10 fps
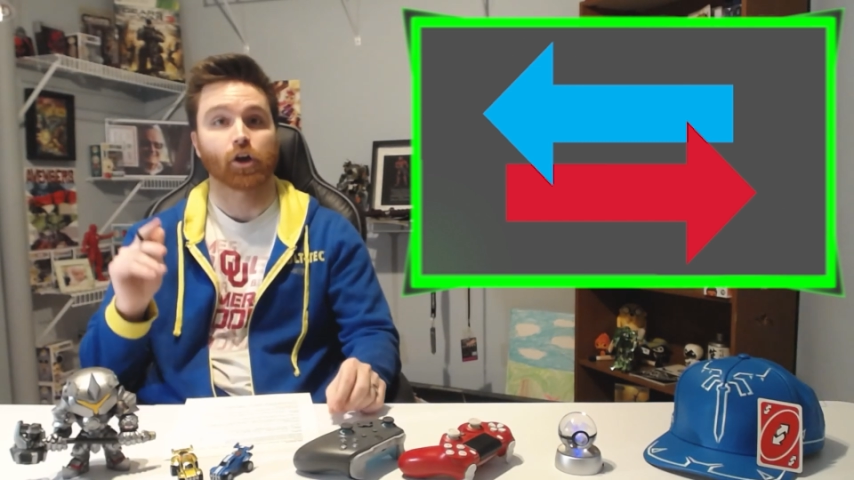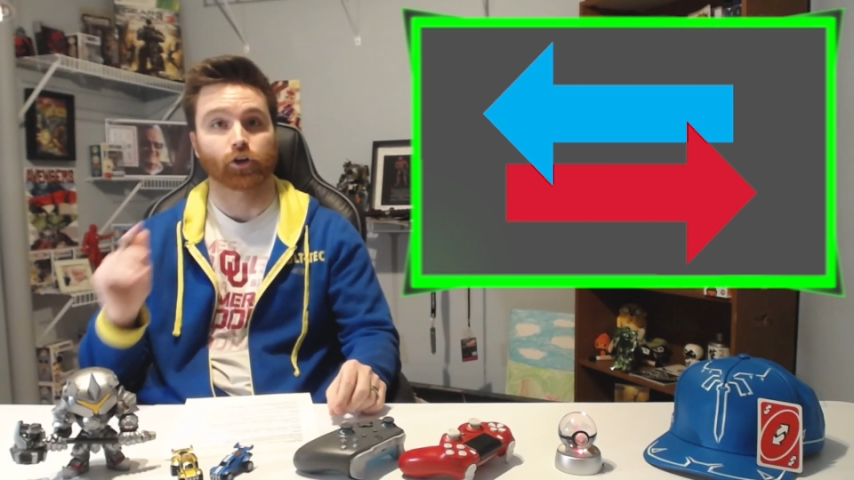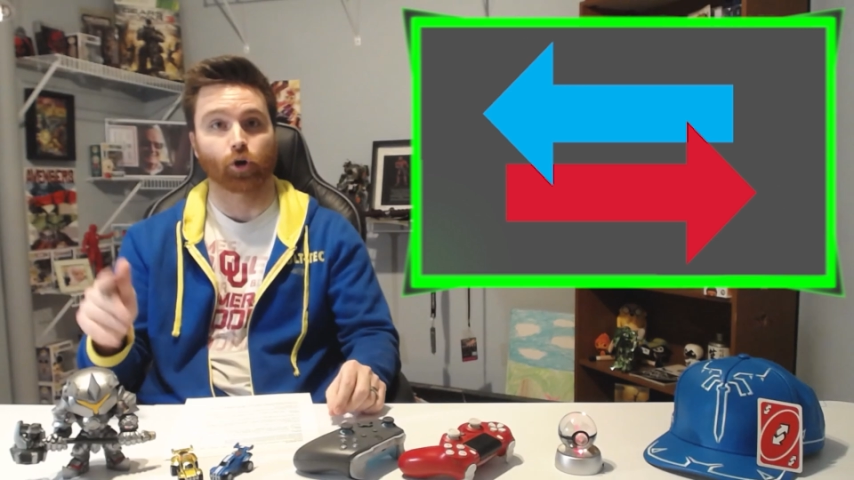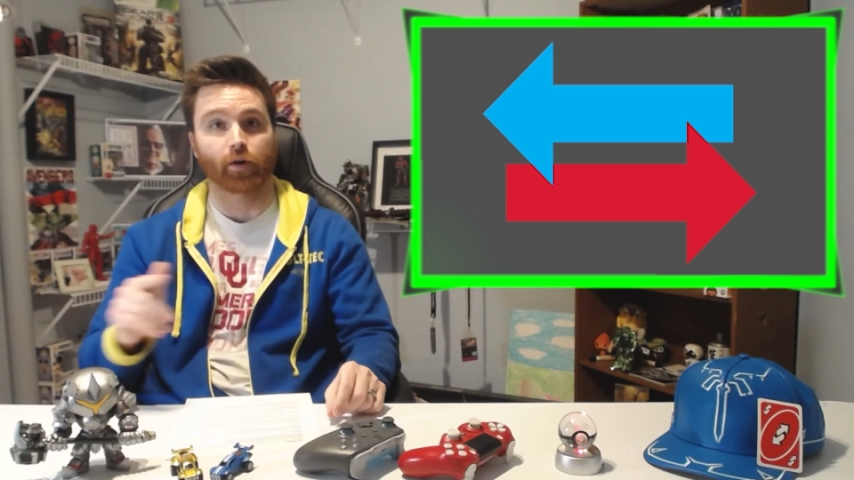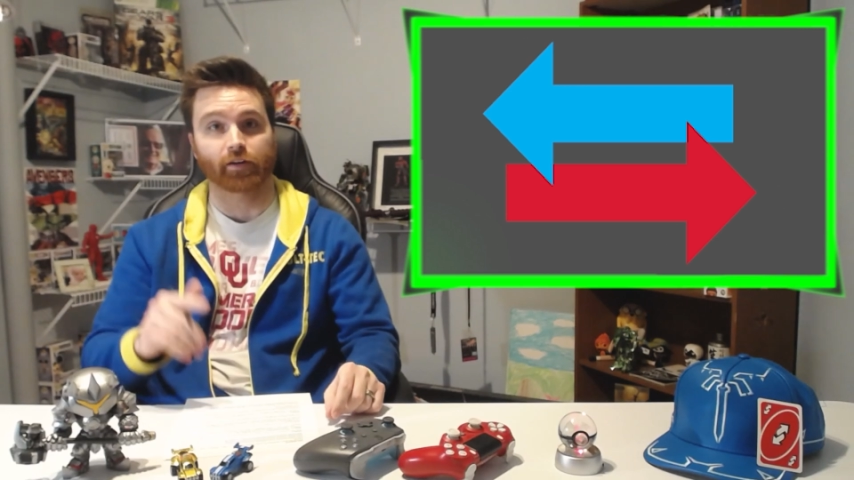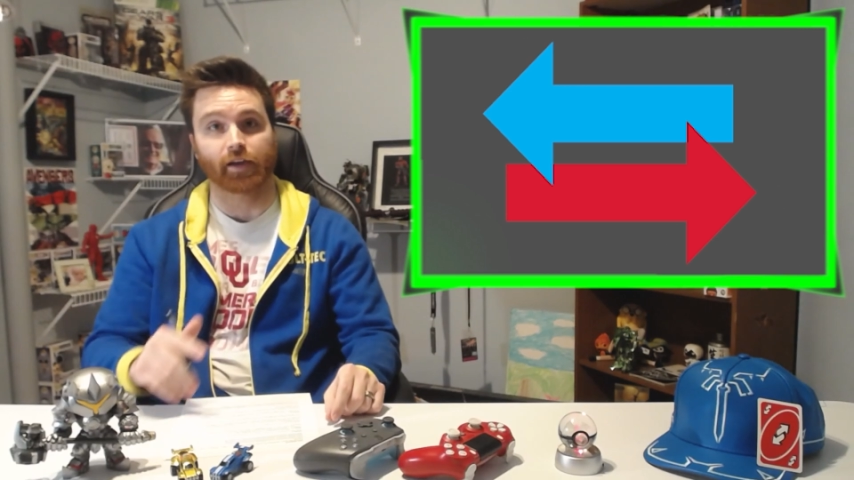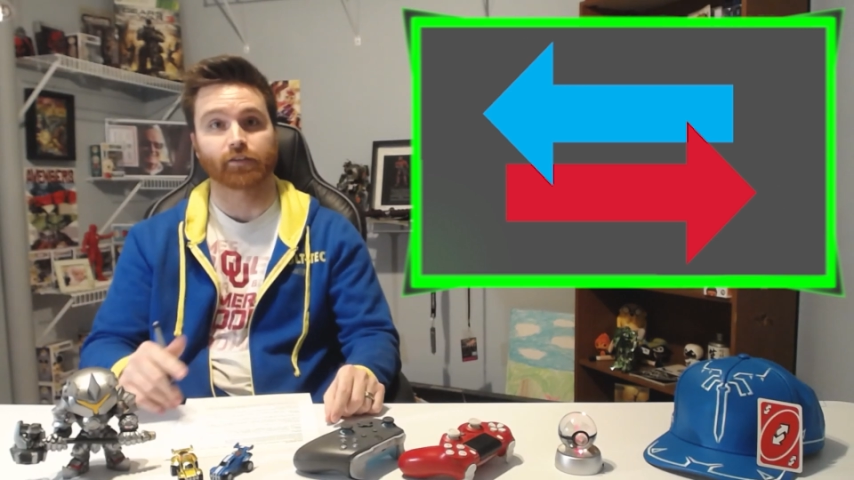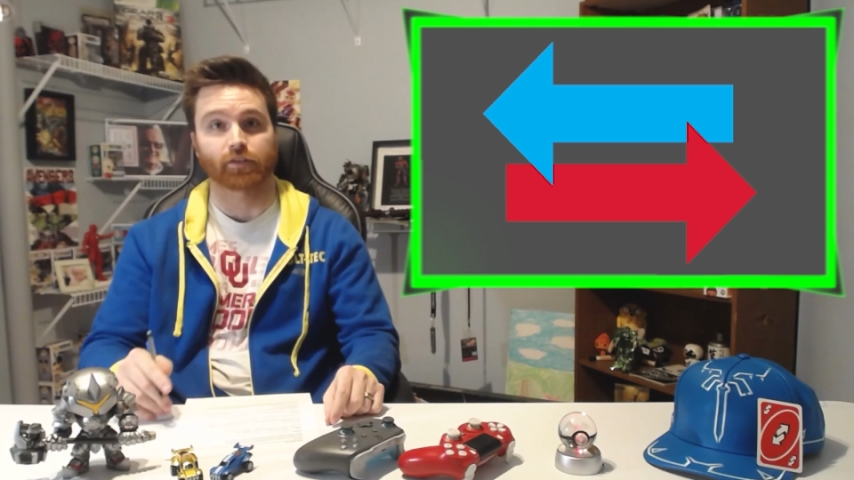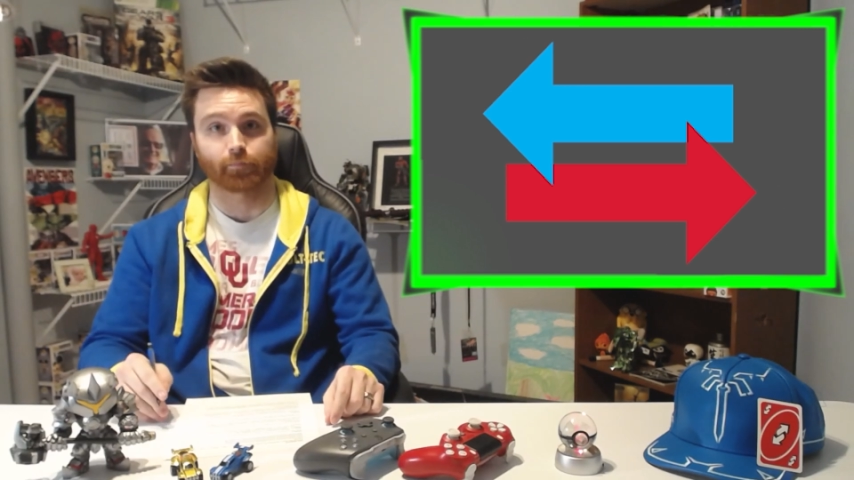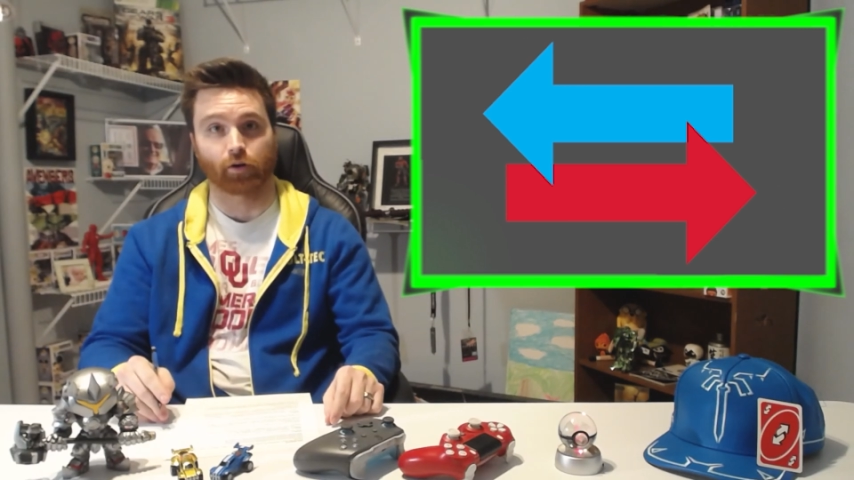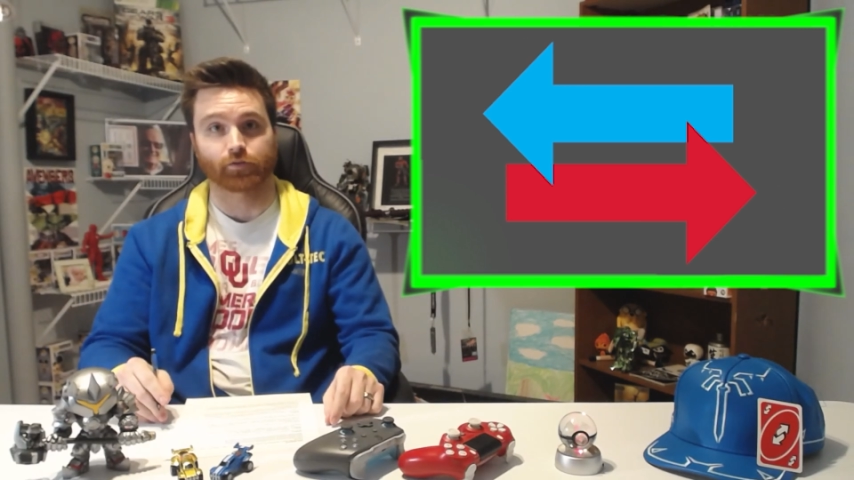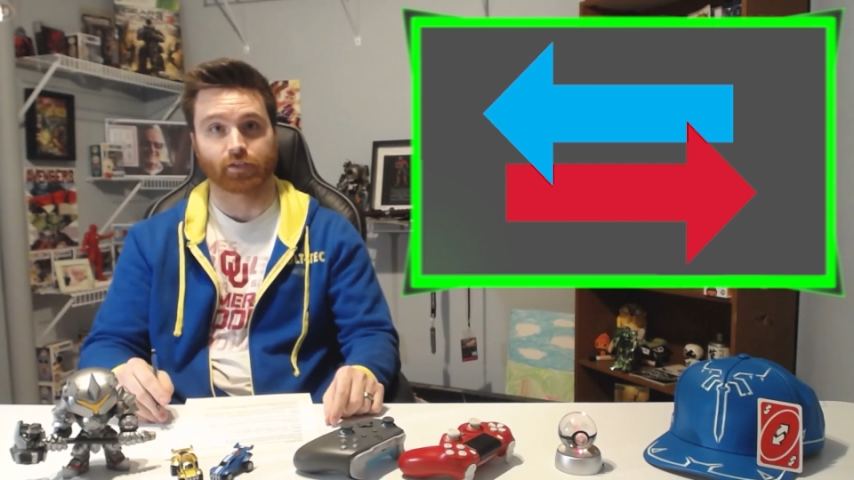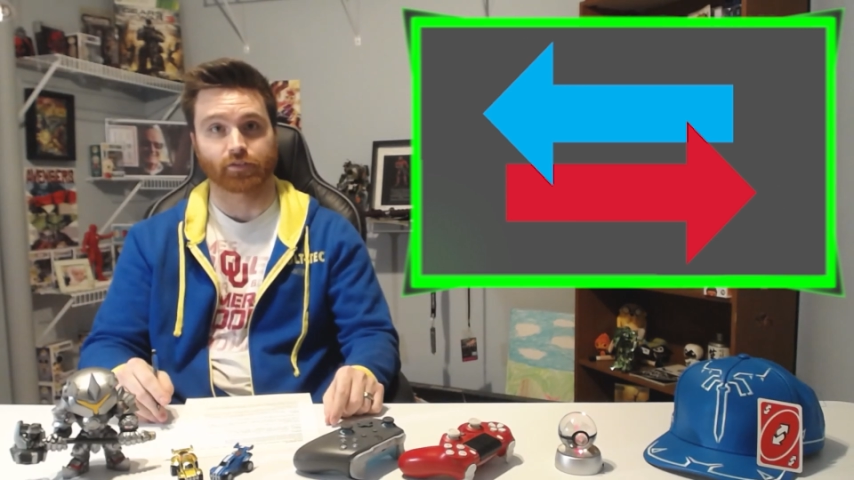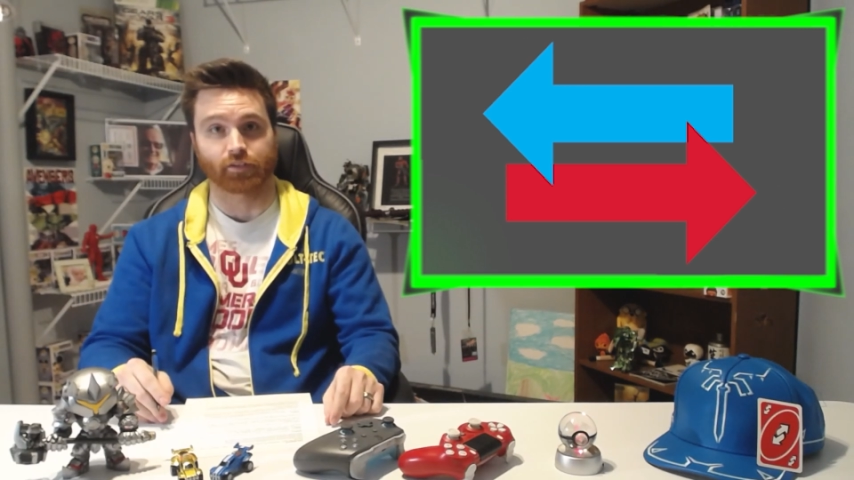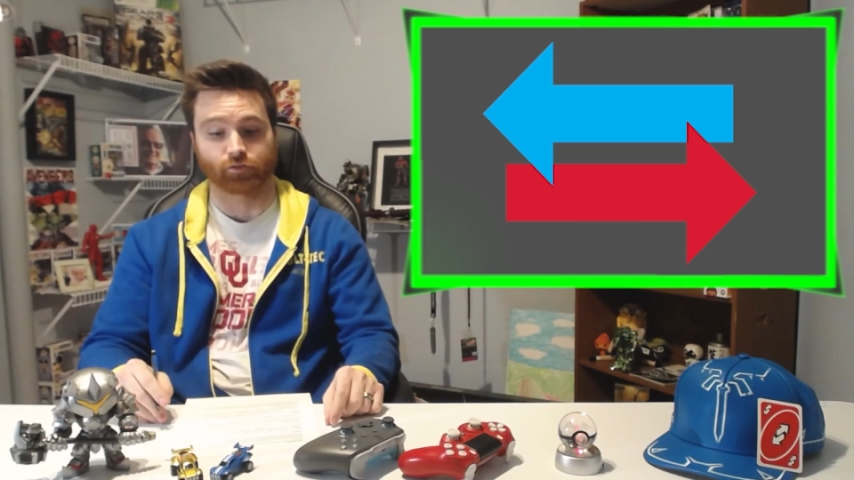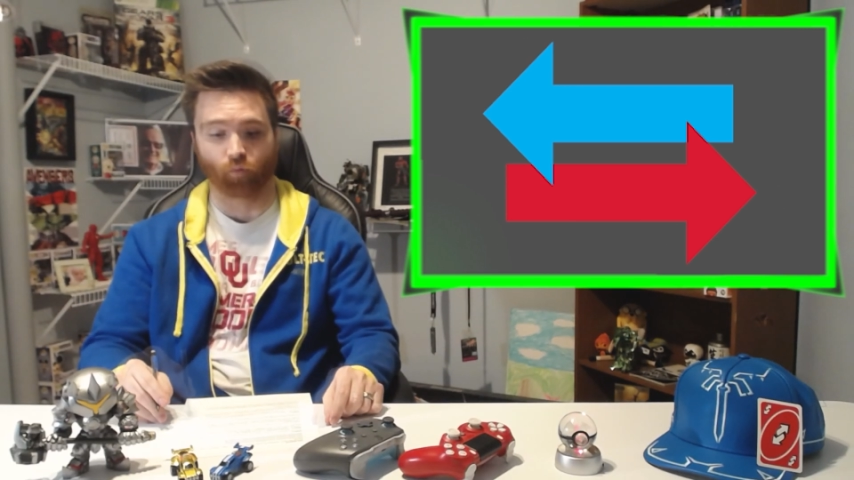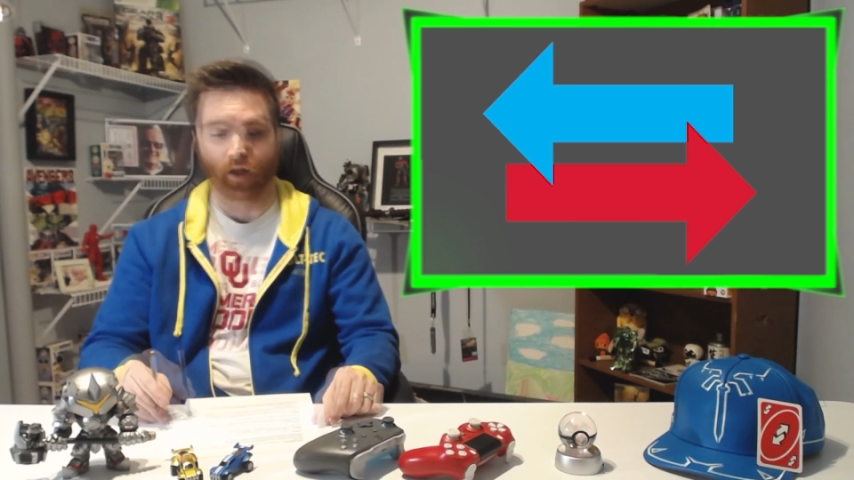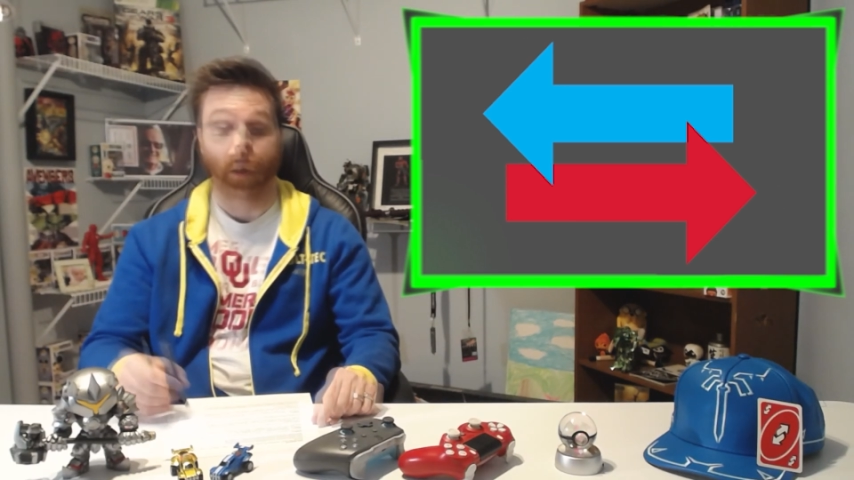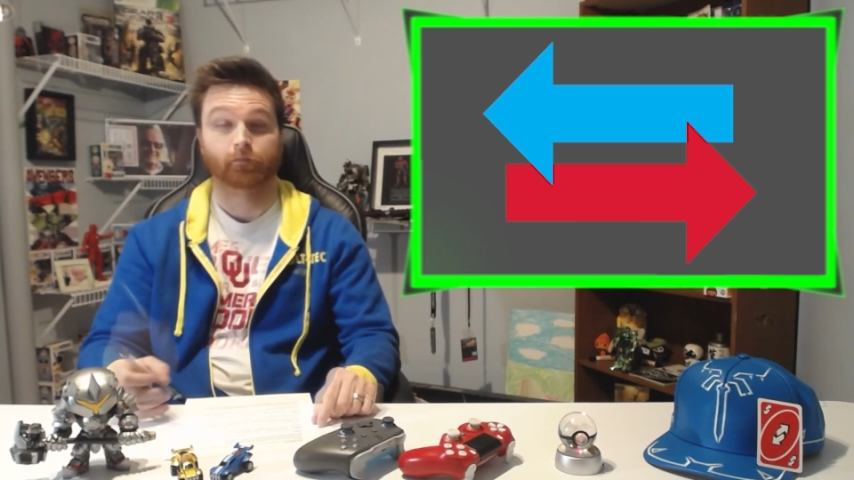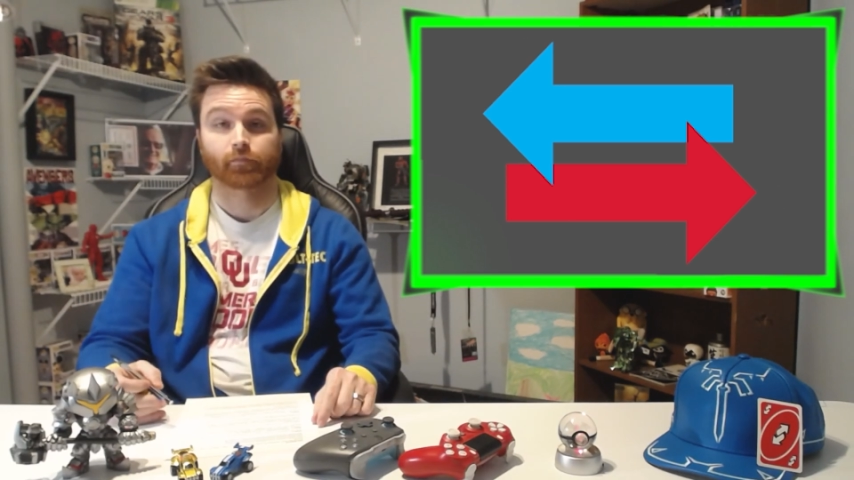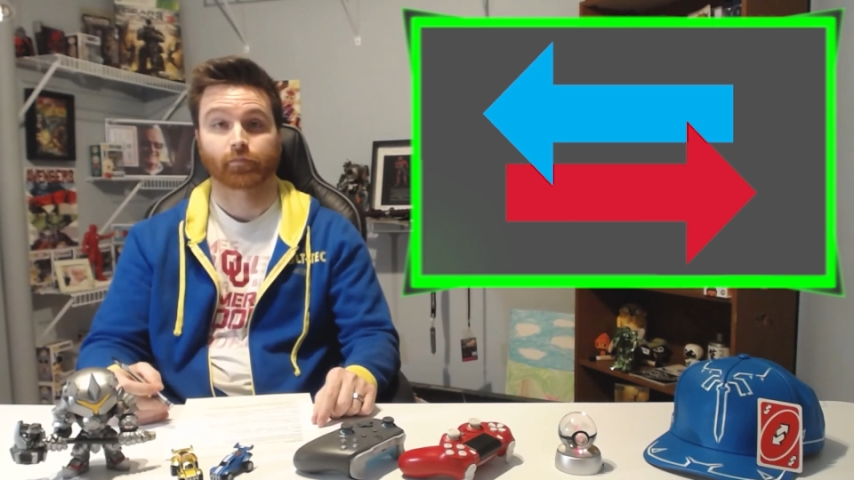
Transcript: going into the postseason as well.